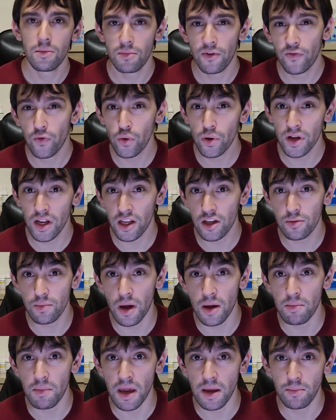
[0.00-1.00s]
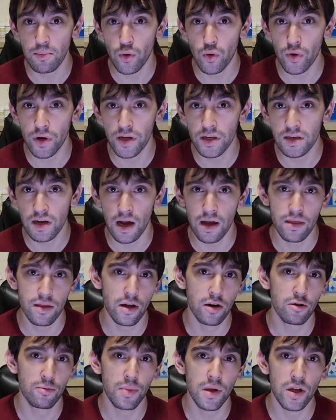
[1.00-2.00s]
Before getting to my main point, I
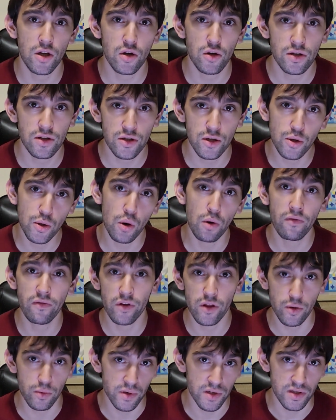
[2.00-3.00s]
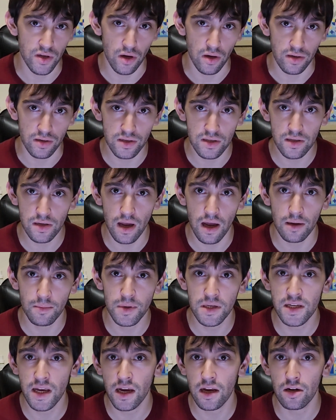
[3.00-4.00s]
thought it'd be good to go over the results. I'll
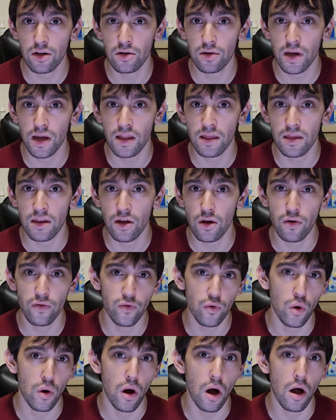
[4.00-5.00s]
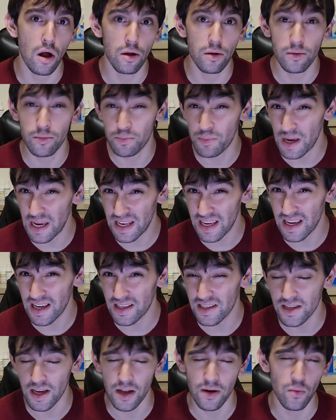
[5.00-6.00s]
be taking a look at the overall
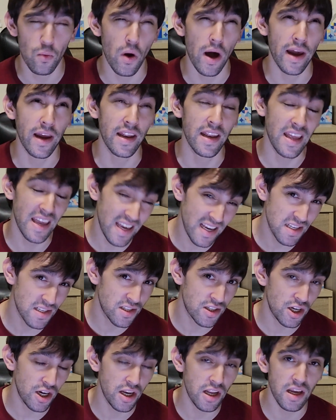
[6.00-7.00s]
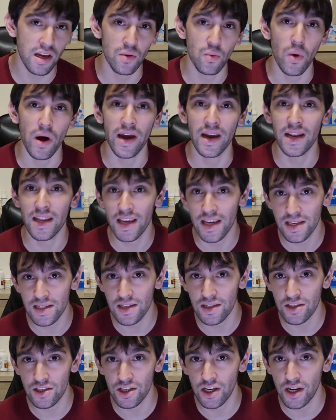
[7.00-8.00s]
opinions on why it is cheating and why it
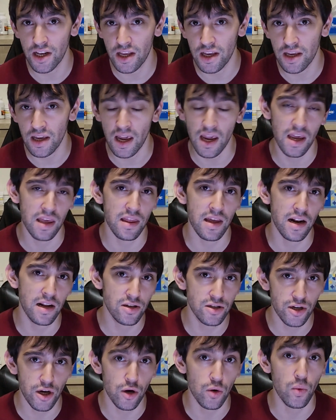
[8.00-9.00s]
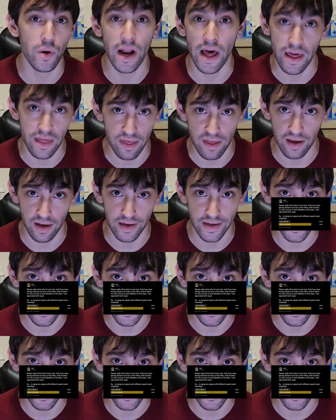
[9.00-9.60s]
isn't cheating, and then I'll share what I think.